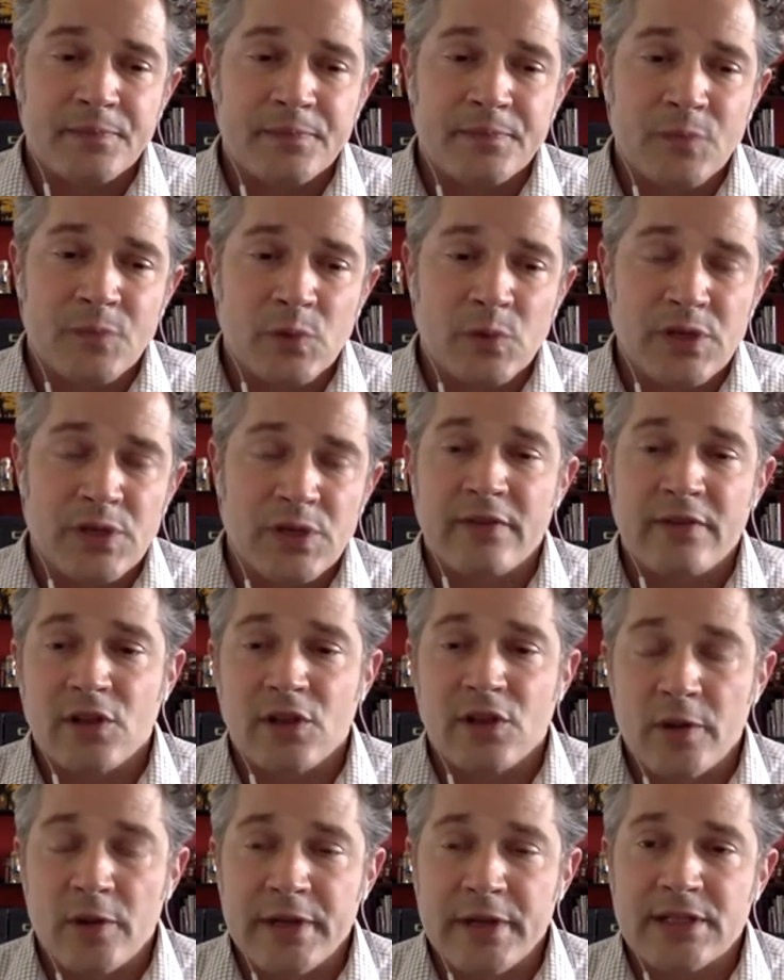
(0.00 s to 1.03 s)
which is kind of
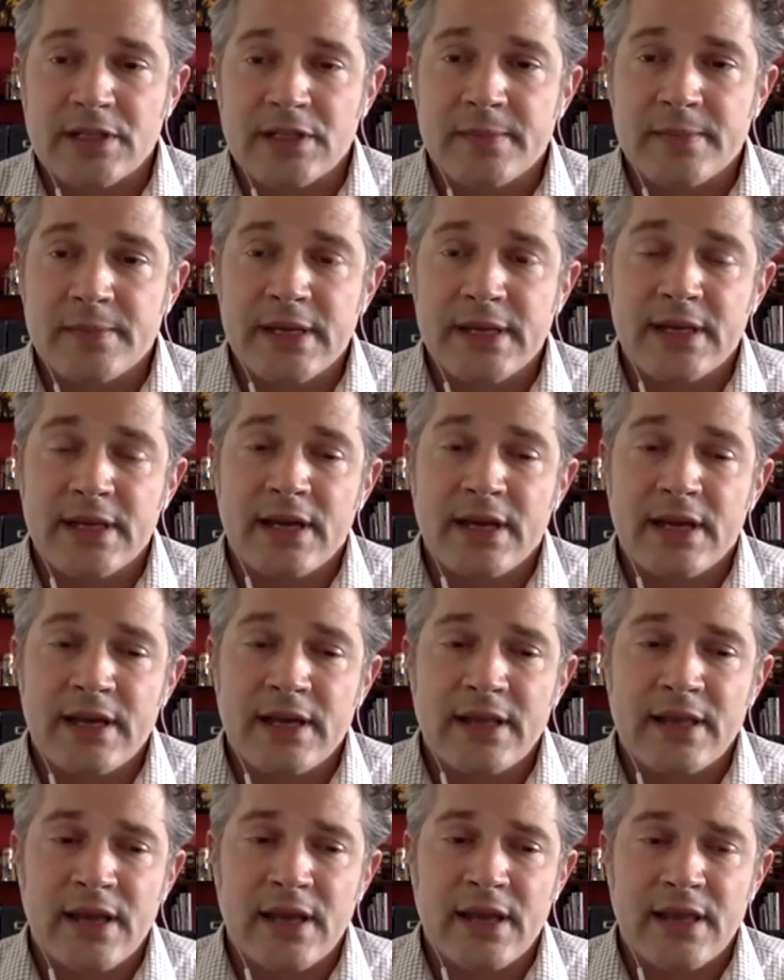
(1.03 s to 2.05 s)
alarming to me.
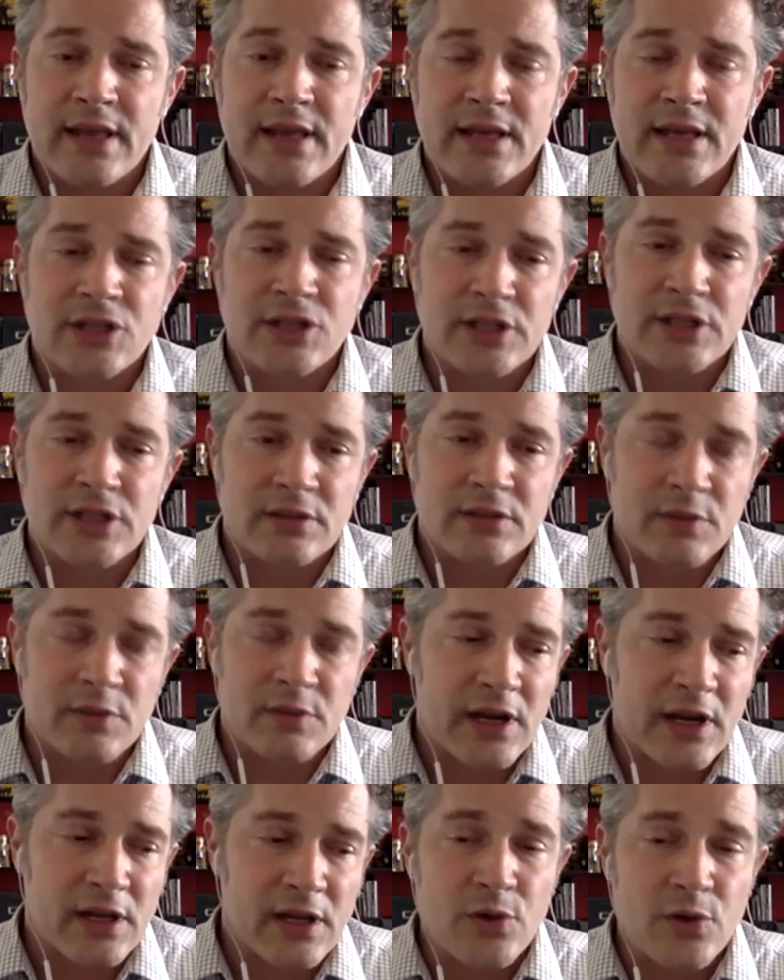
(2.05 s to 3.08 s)
And then I think we
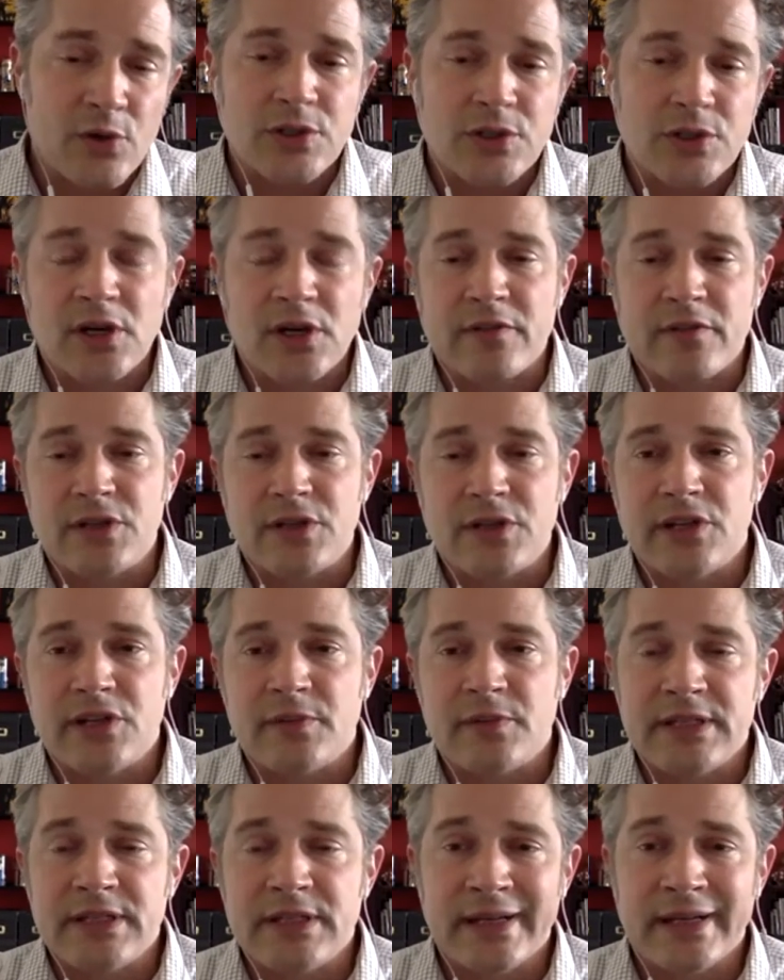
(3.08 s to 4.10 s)
kind of closed our conversation
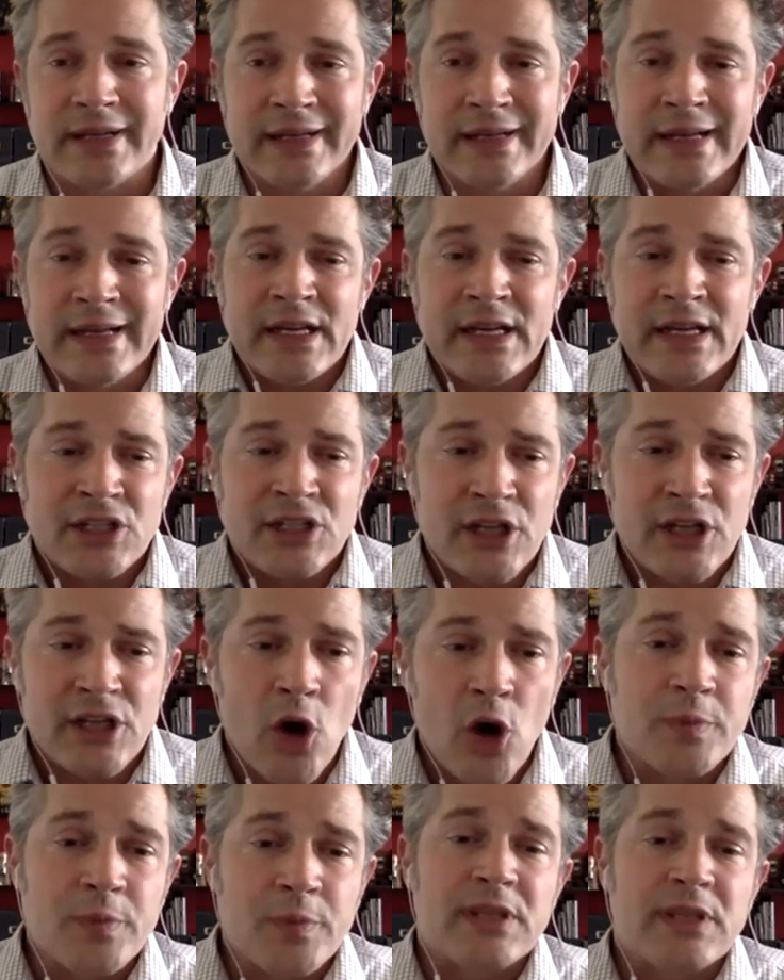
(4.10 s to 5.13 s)
by saying she
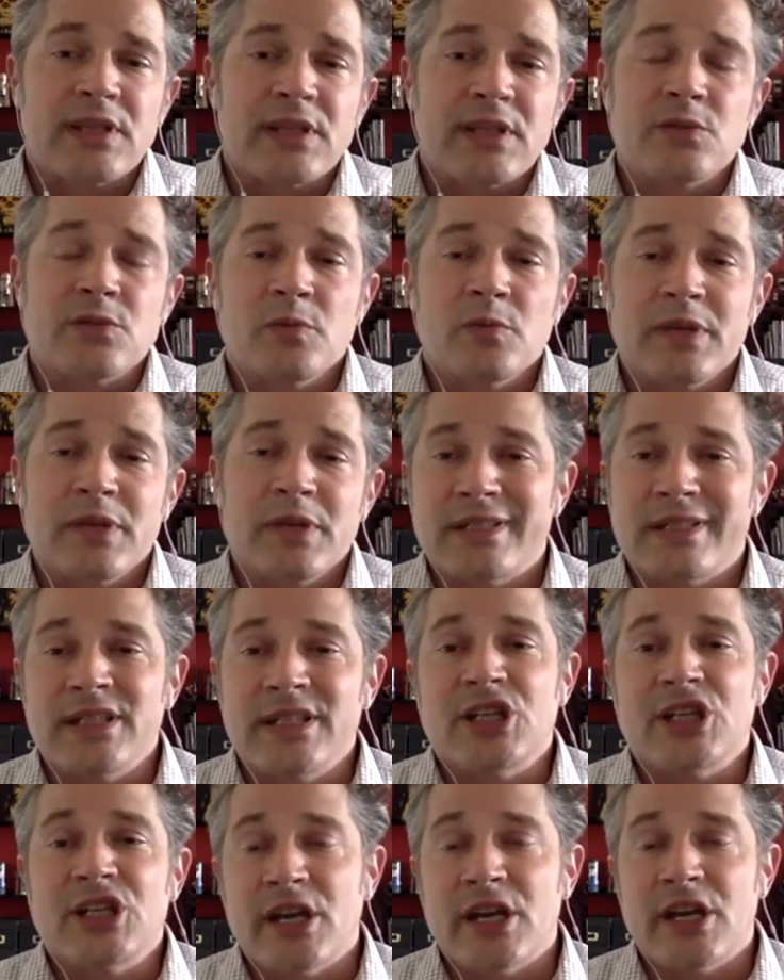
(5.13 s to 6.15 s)
hopes that this will be a
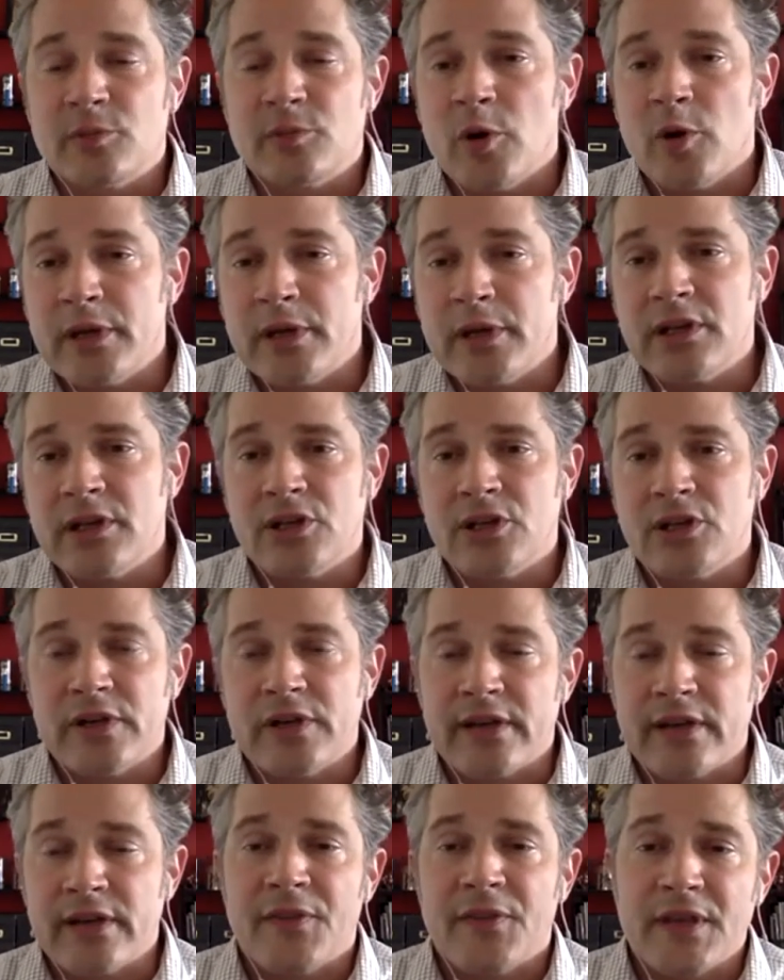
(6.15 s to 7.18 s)
sea change moment in
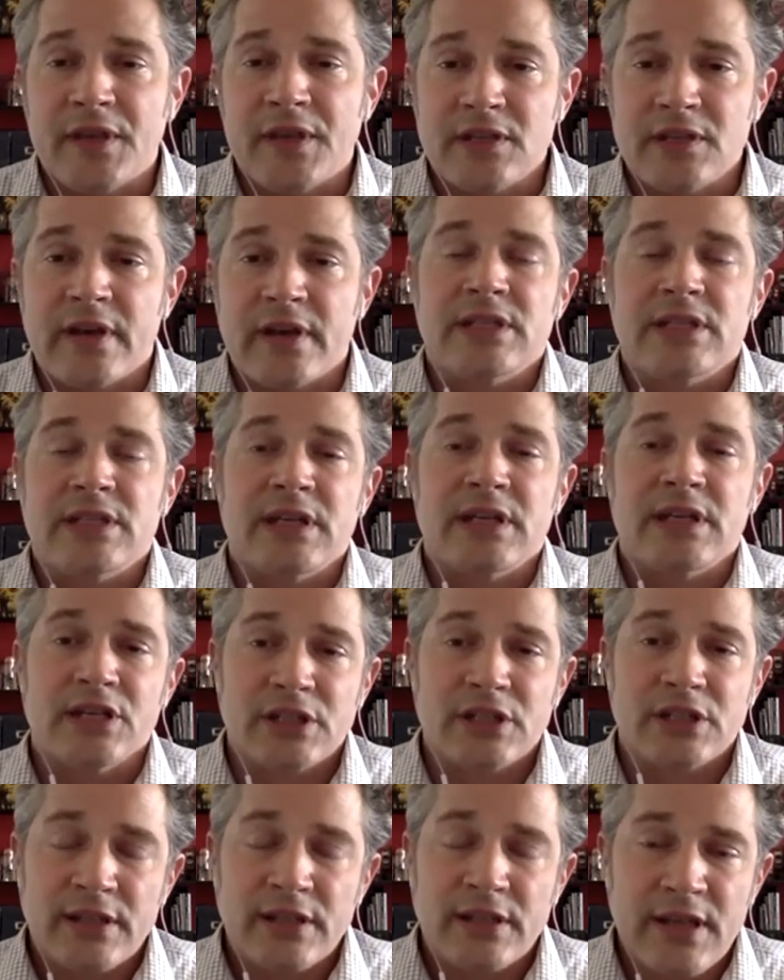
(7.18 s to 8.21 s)
Eureka, that this
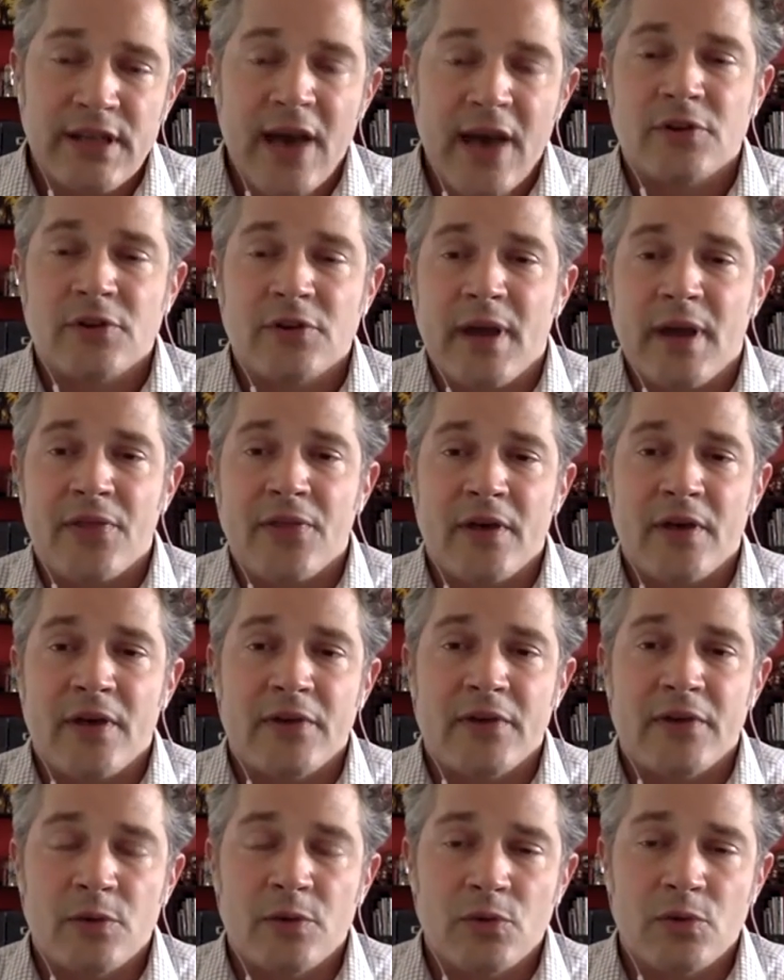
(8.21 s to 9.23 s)
investigation and the aftermath
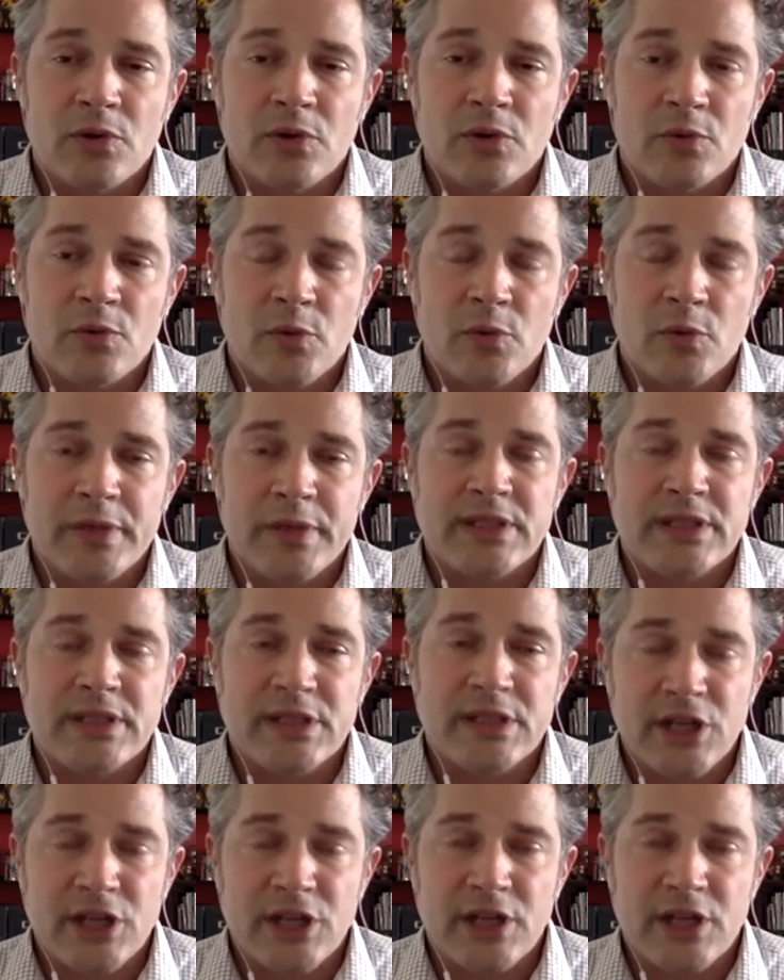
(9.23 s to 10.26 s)
of it will be a sea
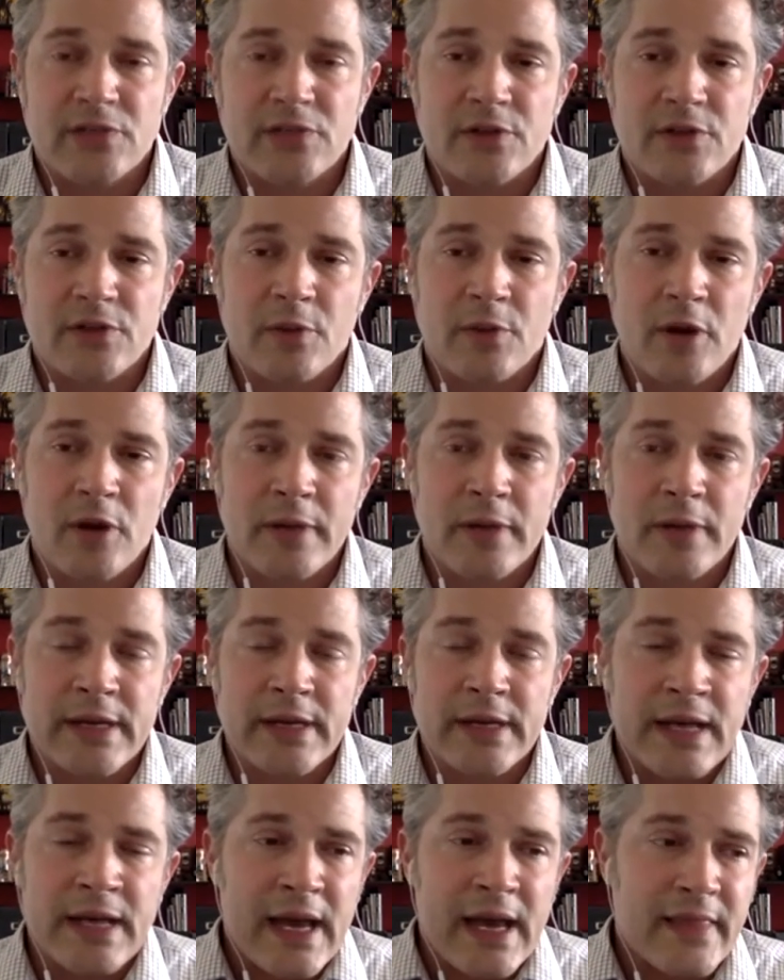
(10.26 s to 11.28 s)
change for the department.
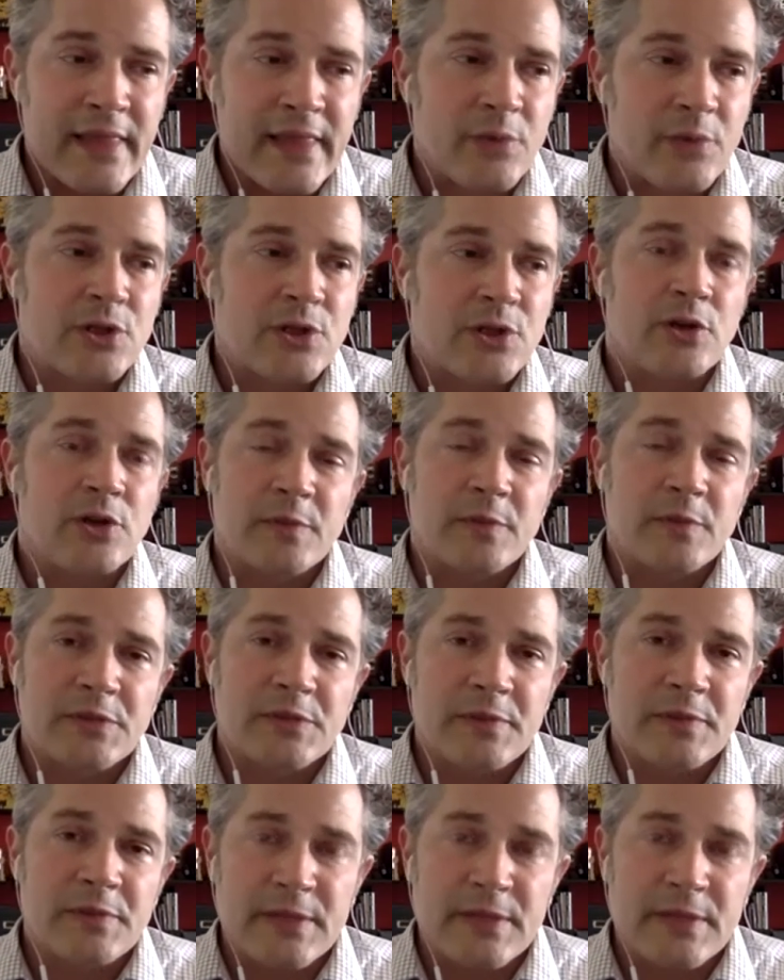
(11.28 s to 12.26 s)
And that was notable to me